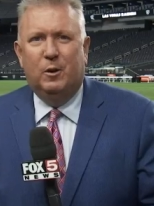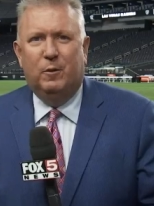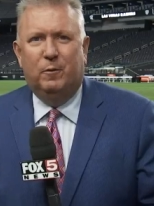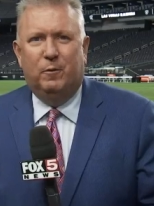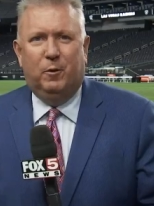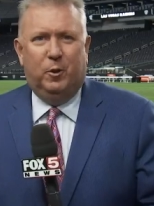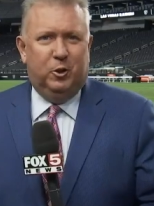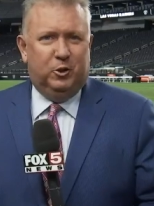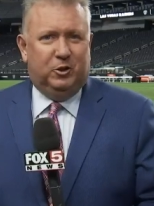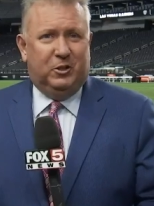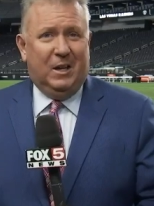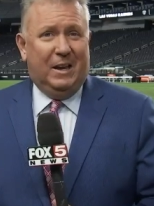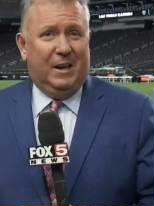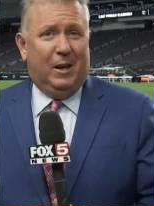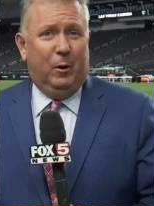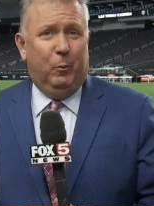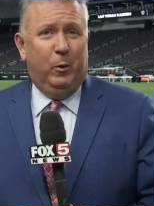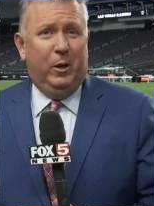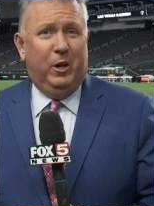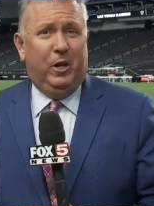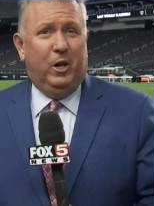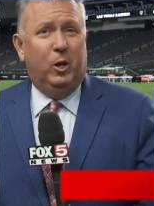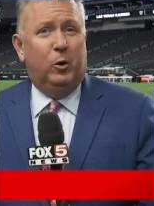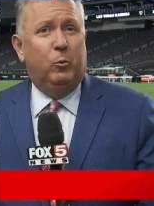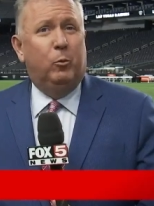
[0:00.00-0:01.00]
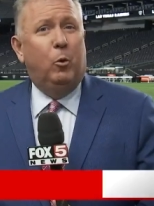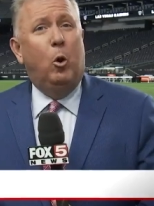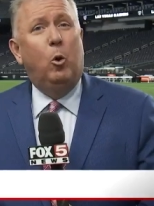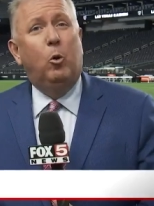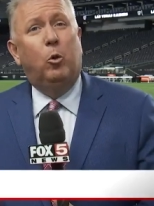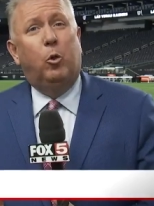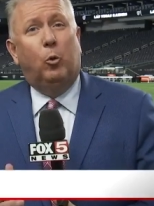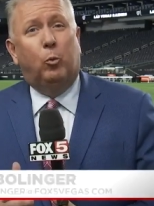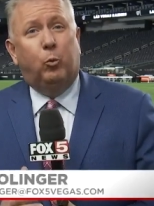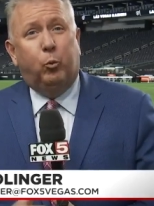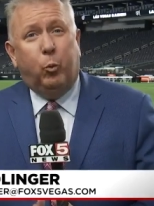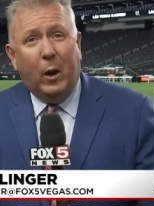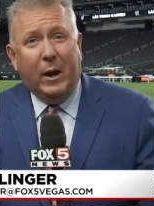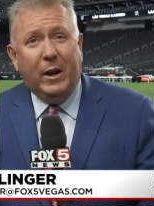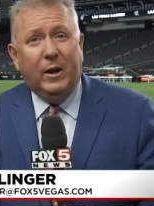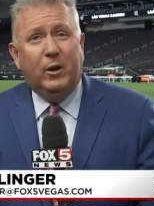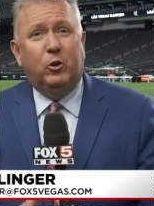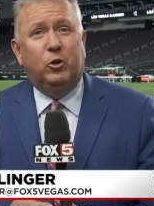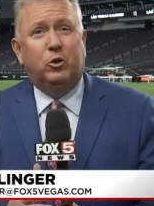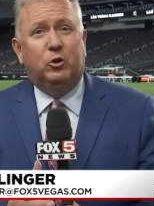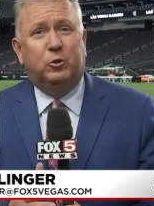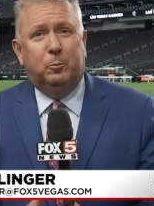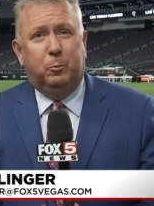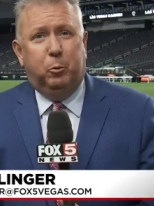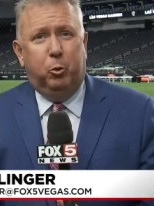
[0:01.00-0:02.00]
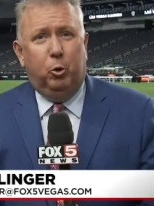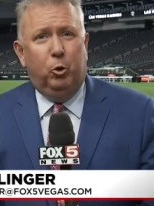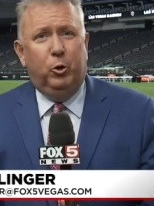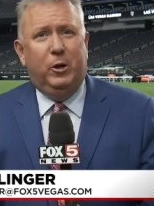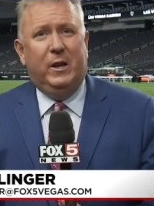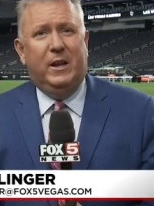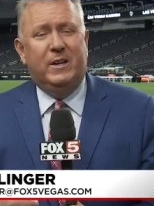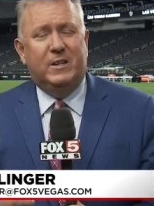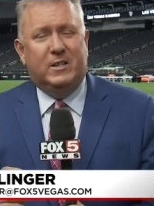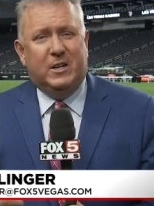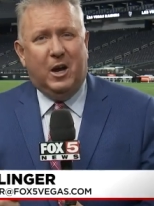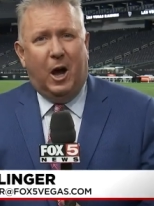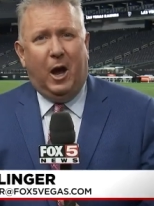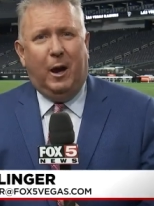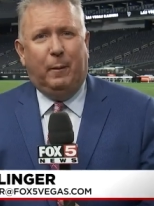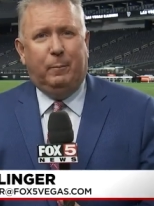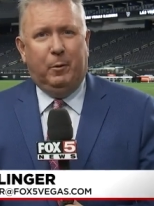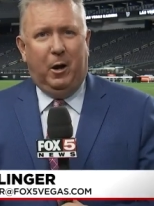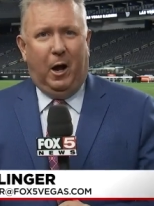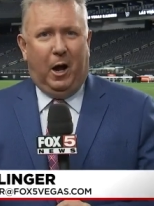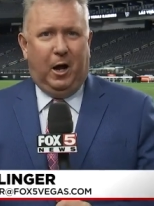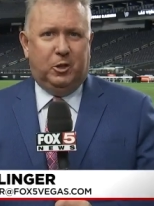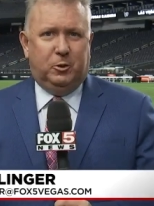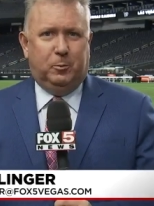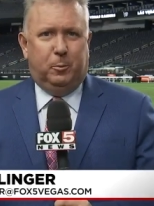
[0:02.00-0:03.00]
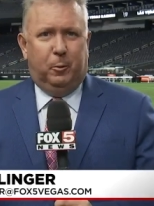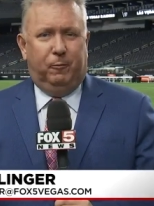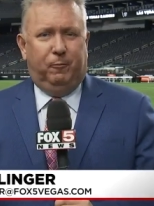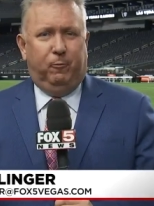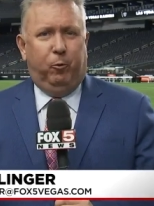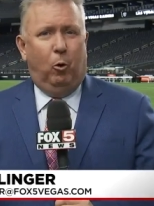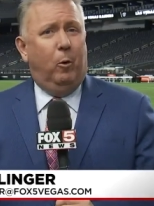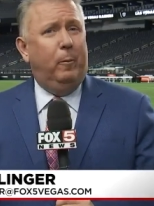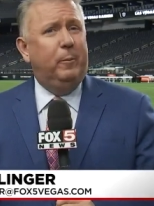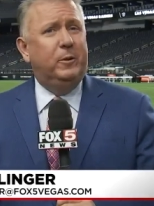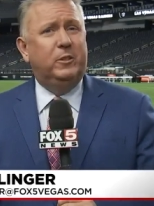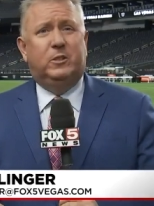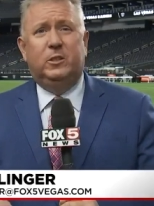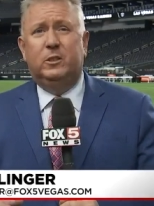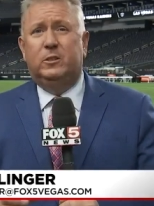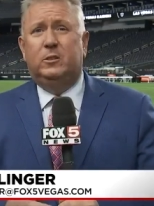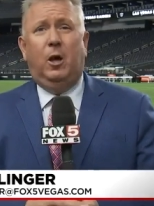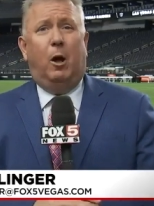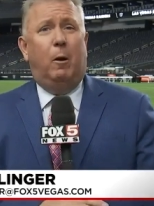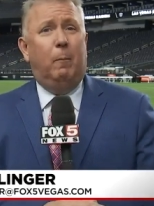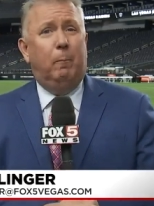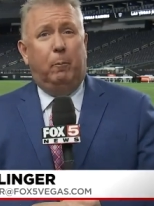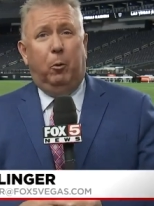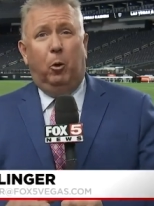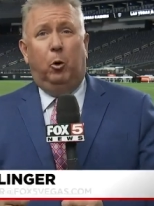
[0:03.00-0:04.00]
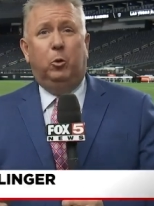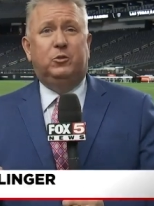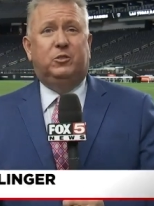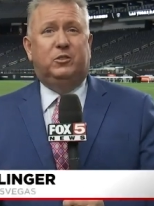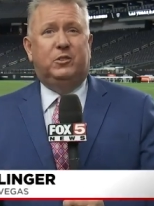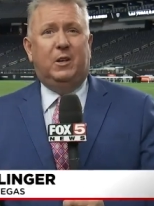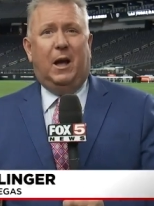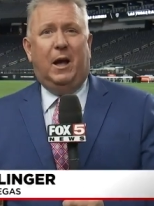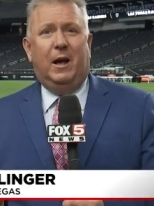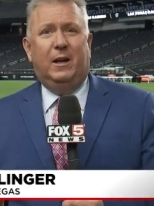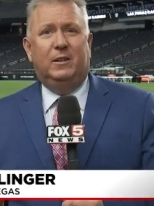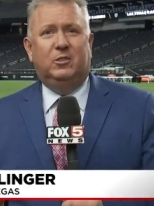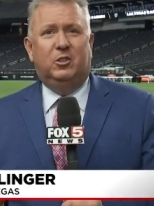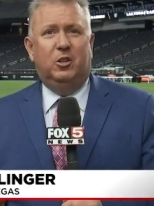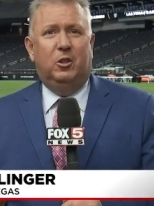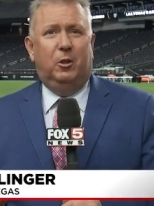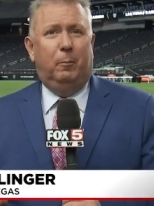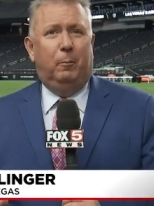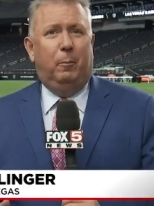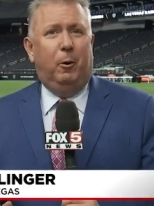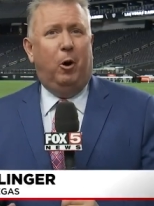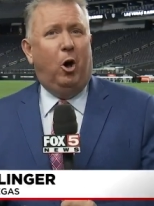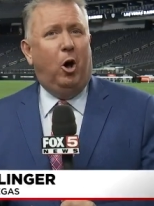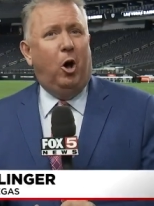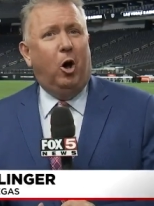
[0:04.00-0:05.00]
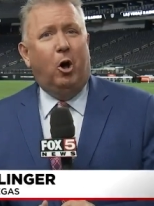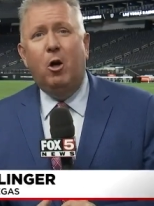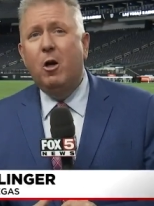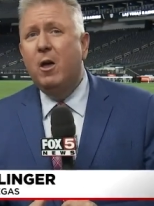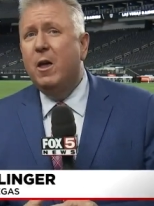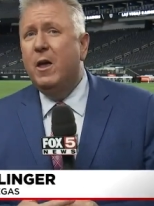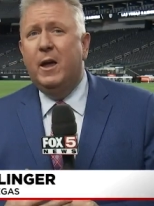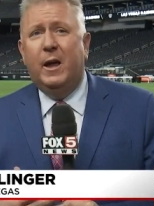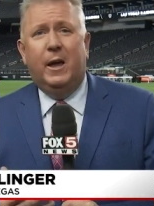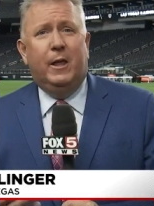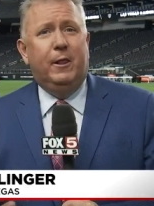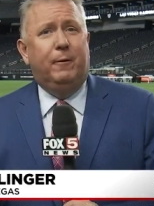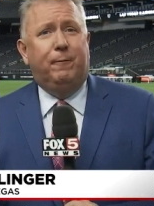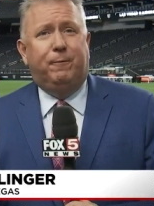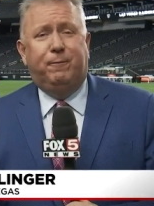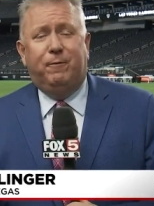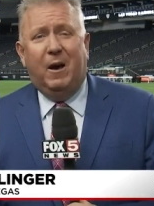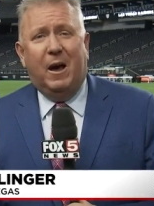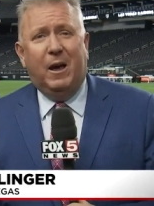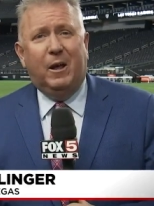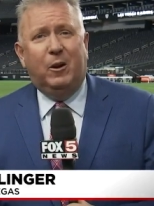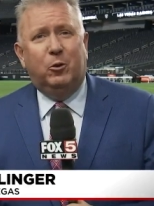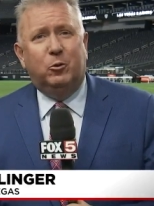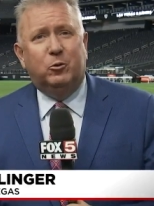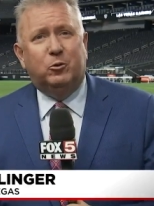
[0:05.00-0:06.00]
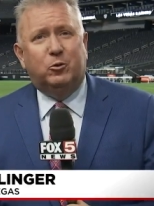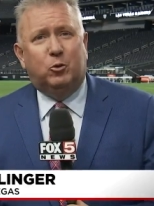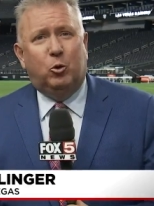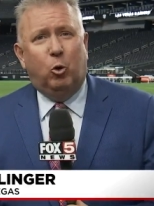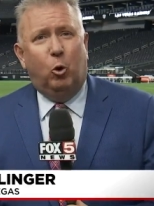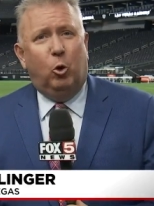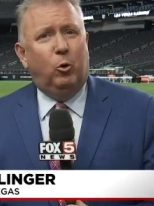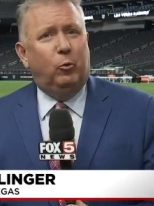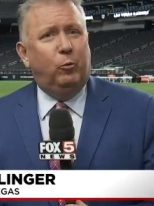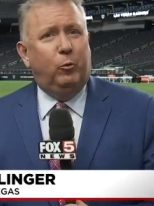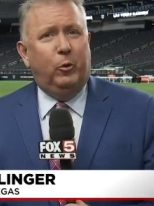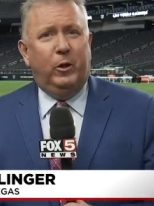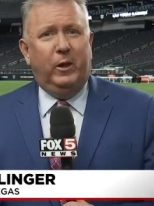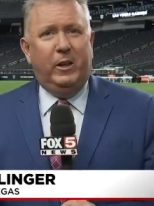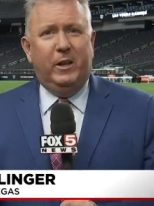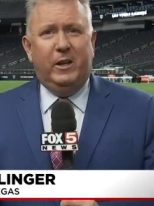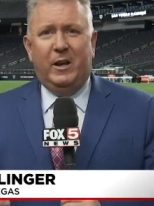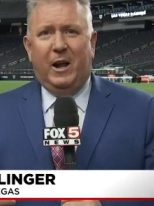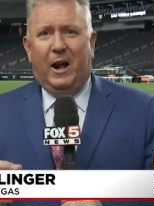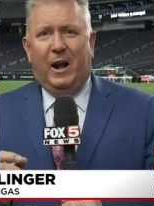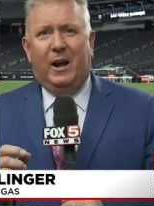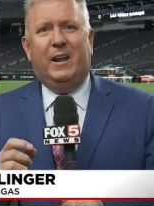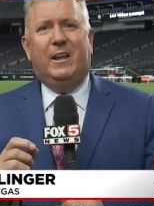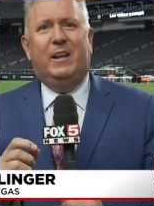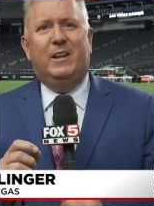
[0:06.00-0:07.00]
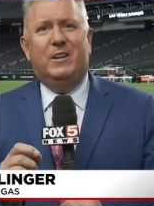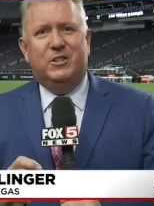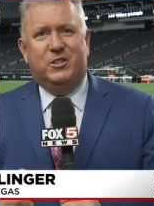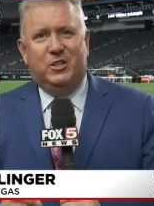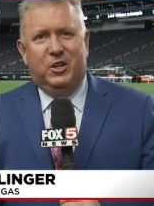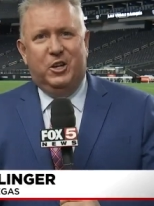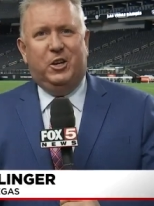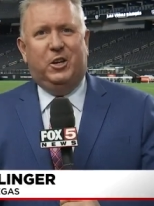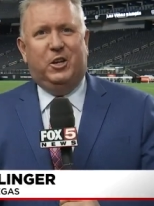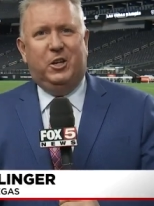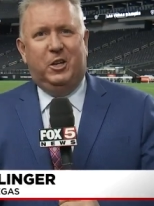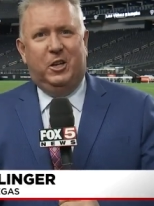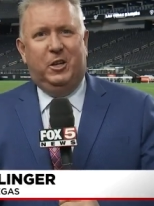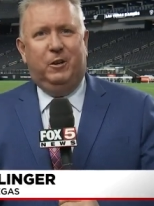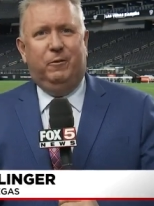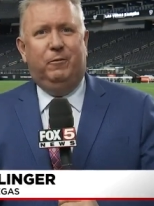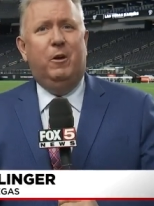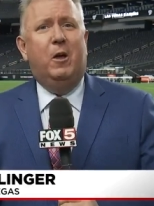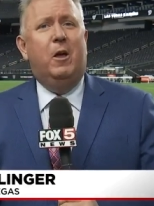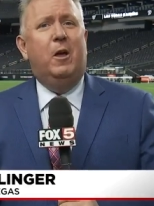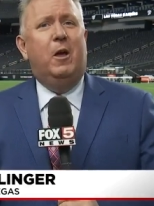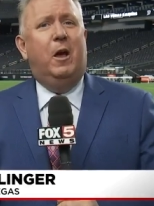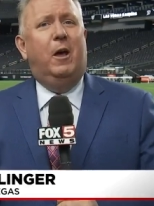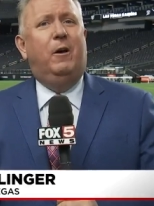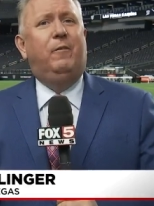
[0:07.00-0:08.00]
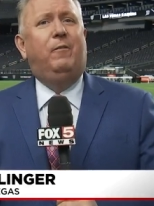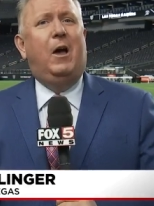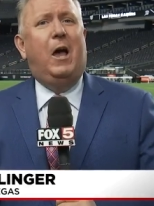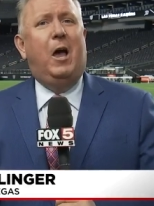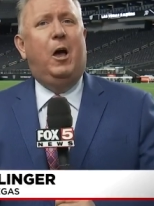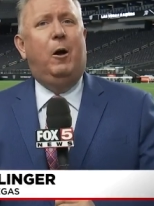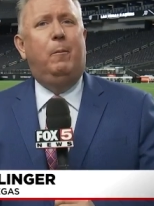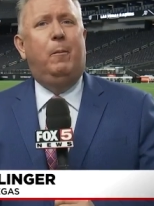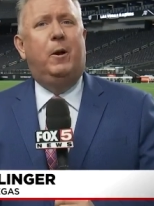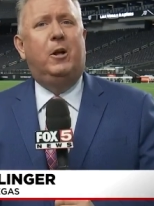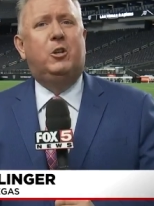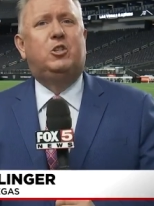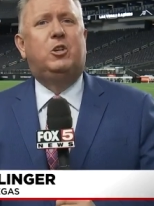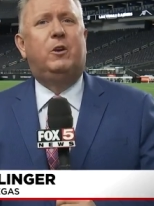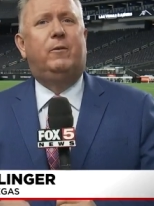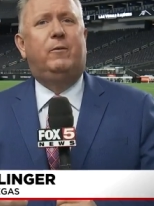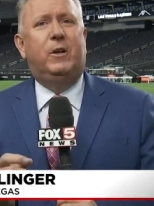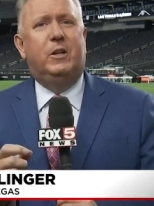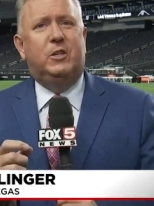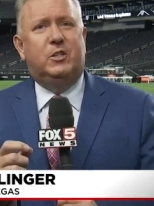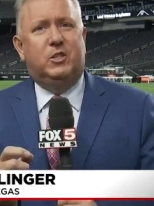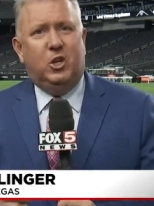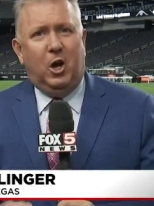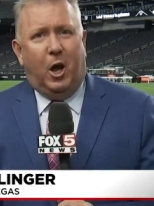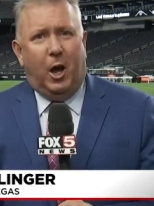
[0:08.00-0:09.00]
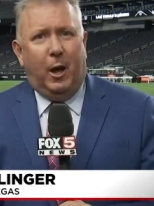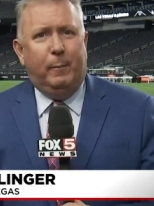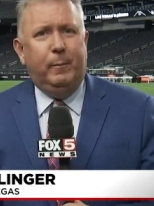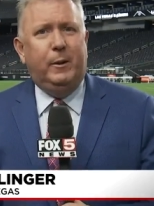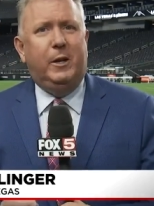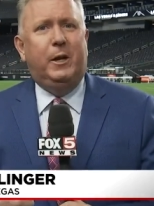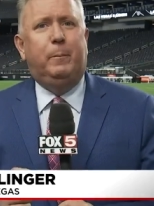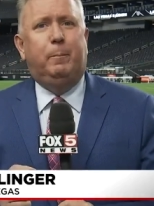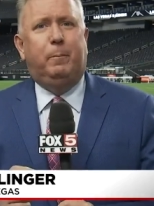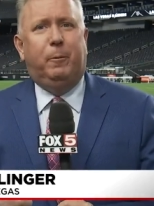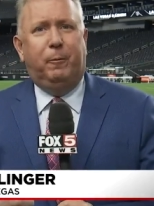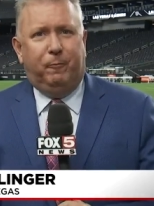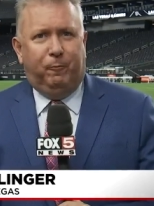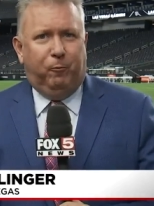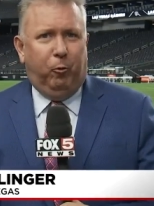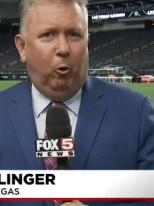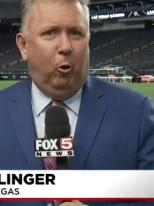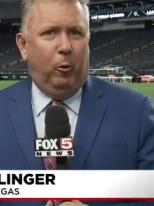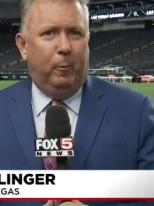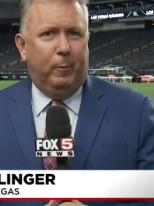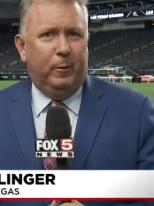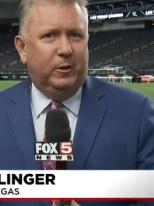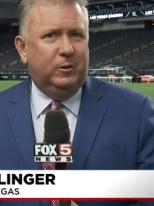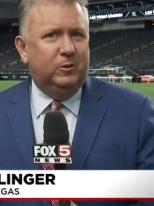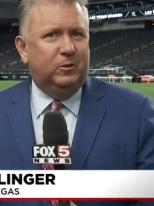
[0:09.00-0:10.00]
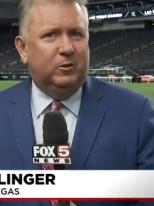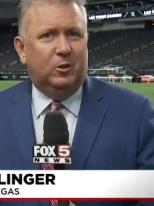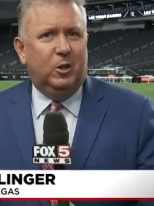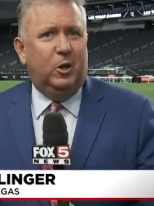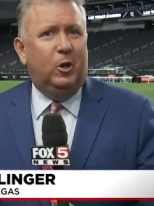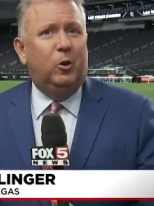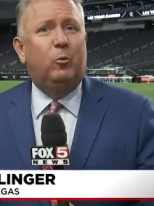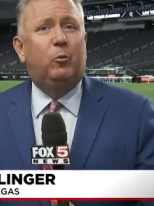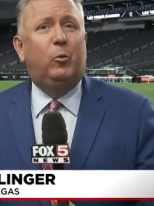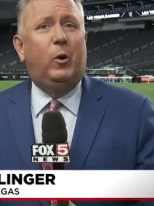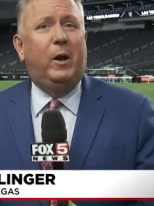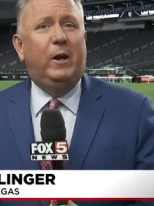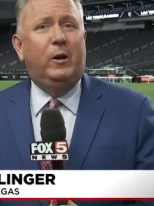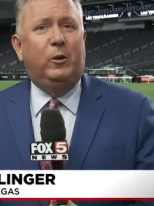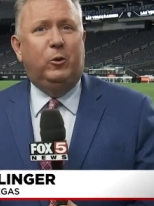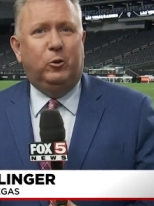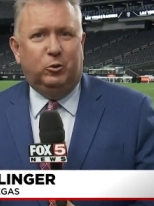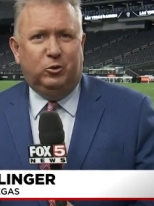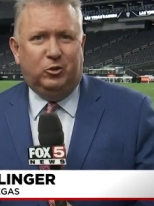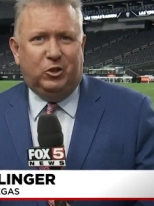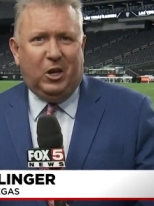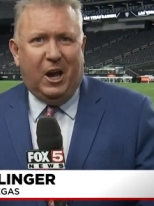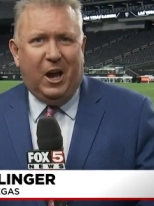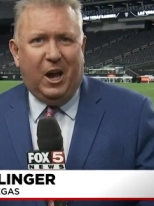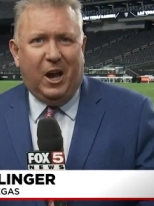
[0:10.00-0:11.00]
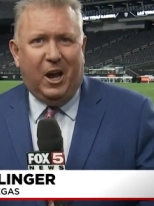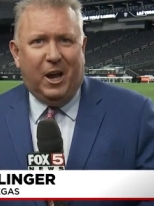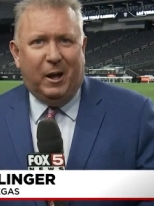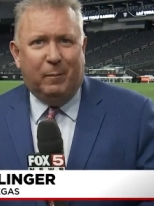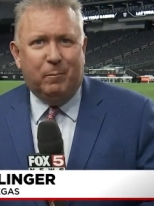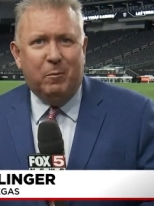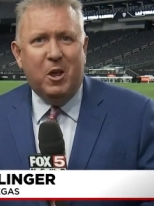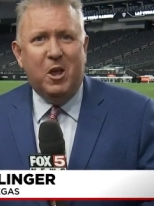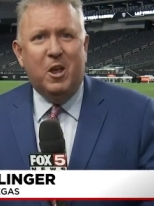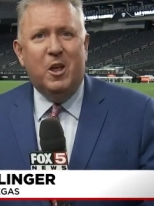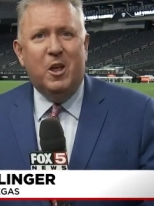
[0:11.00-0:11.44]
For the second week in a row, the Raiders put in top notch performances on both sides of the ball, and the final score really not indicative of how much of a dominant performance the Raiders had.